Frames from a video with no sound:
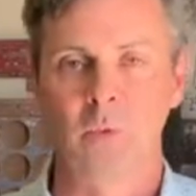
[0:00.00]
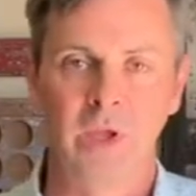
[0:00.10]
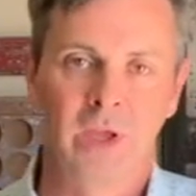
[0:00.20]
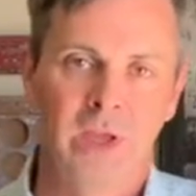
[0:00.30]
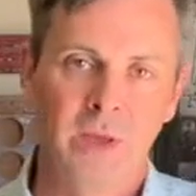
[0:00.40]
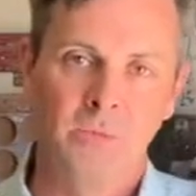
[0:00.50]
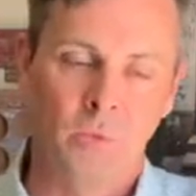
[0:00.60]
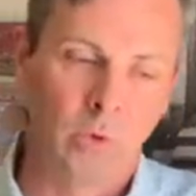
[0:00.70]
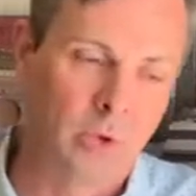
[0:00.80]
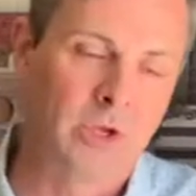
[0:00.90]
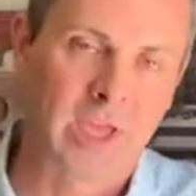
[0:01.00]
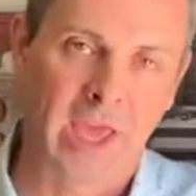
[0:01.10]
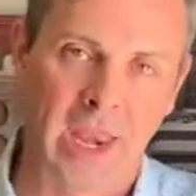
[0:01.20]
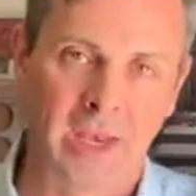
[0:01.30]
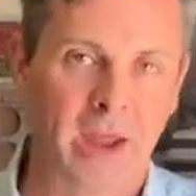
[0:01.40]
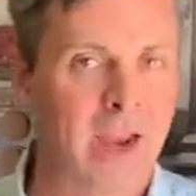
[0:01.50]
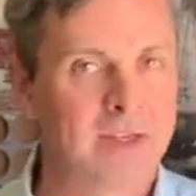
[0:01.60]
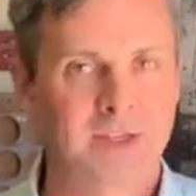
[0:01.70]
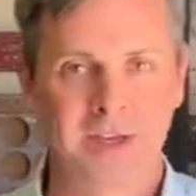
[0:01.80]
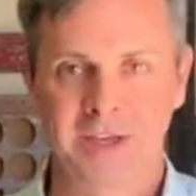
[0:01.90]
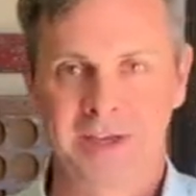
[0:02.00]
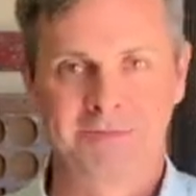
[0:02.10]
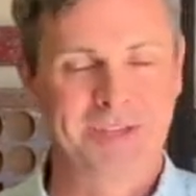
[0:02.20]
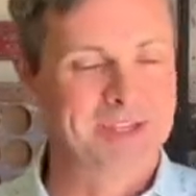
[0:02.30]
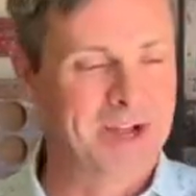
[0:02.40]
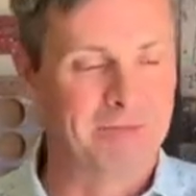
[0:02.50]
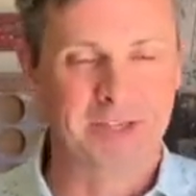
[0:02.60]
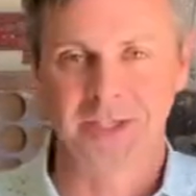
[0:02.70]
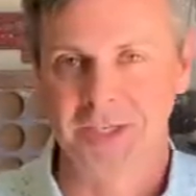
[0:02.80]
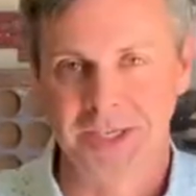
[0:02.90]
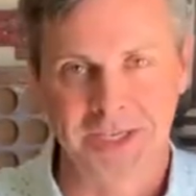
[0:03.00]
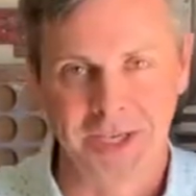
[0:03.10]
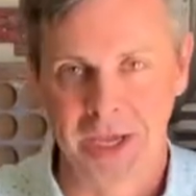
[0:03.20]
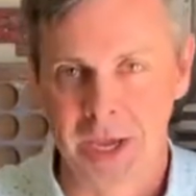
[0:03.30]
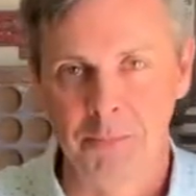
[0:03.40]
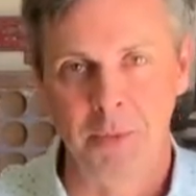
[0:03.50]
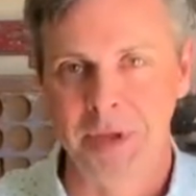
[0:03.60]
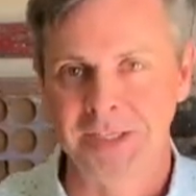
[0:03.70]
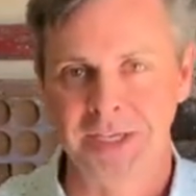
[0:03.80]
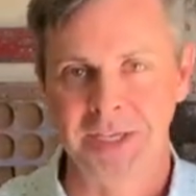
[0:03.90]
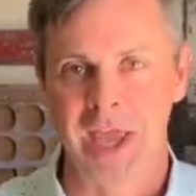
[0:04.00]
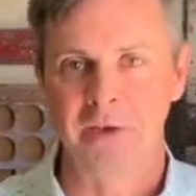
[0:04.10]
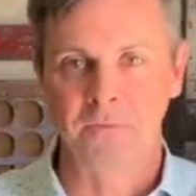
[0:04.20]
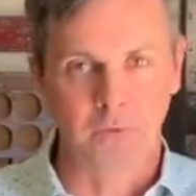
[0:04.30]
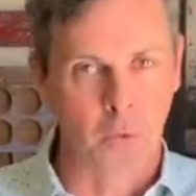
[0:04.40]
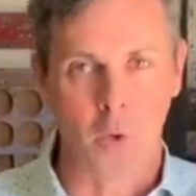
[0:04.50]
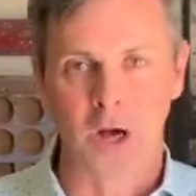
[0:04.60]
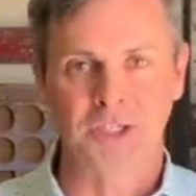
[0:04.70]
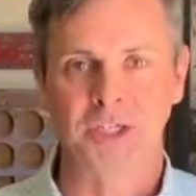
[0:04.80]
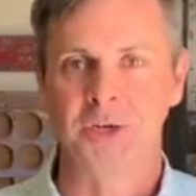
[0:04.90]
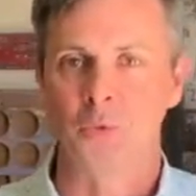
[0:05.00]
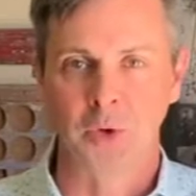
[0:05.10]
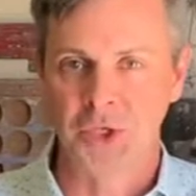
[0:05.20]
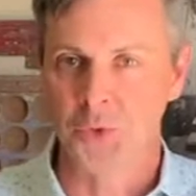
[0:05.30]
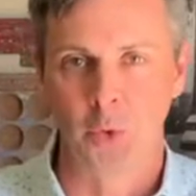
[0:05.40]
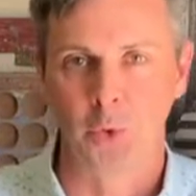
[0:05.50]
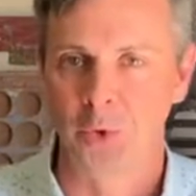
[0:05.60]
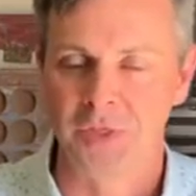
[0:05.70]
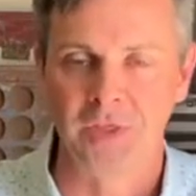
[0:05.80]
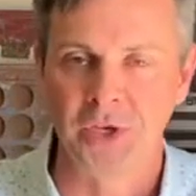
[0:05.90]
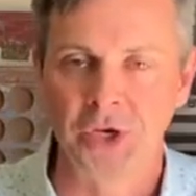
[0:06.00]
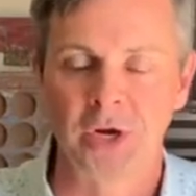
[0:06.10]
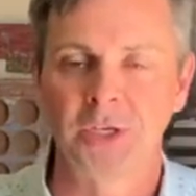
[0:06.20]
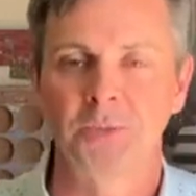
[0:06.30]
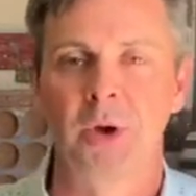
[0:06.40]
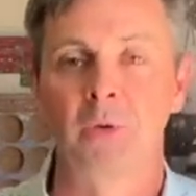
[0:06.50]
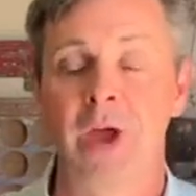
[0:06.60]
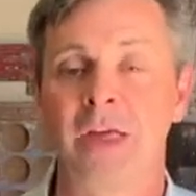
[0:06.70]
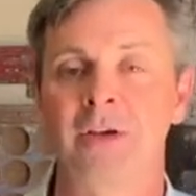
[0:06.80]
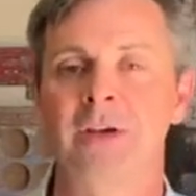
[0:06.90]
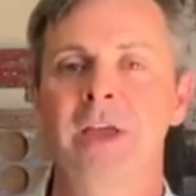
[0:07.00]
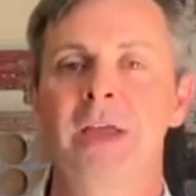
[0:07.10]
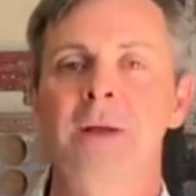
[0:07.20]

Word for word: We we were looking at it not as a obviously implementing a foot washing ritual within the church, but rather